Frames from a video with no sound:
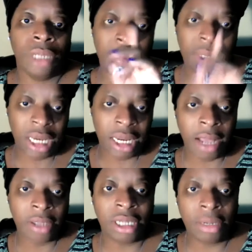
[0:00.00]
Let me tell
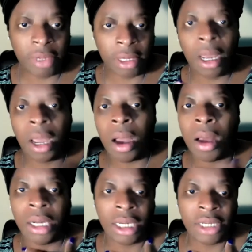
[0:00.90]
y'all something.
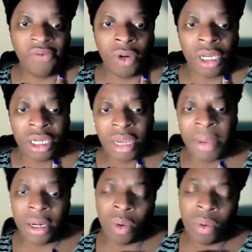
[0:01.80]
All of this foolishness talking
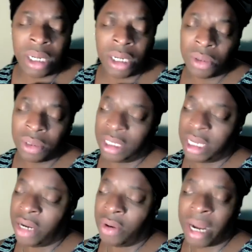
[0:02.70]
about no one knows the
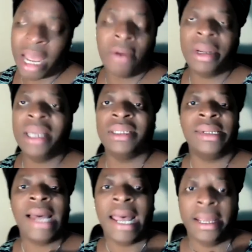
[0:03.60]
day nor the hour, that's a
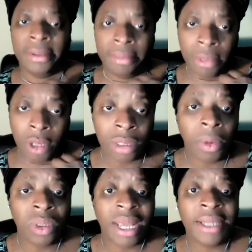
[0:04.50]
lie because the
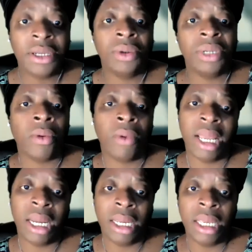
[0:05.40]
Most High talked
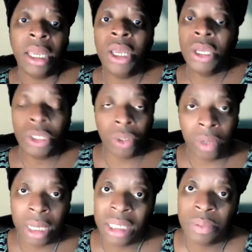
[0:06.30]
directly to
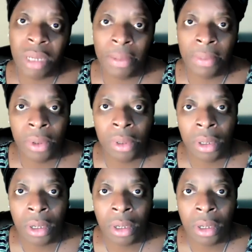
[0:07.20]
his people.